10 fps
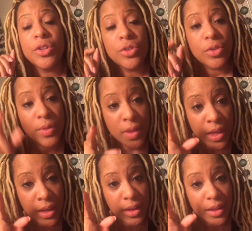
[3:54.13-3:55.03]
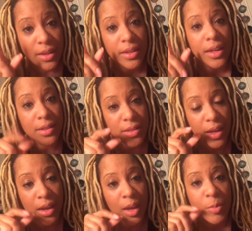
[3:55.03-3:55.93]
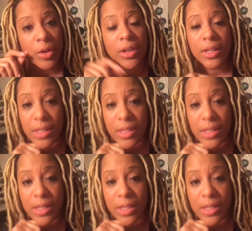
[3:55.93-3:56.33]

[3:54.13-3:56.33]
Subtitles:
do you think next time you're going to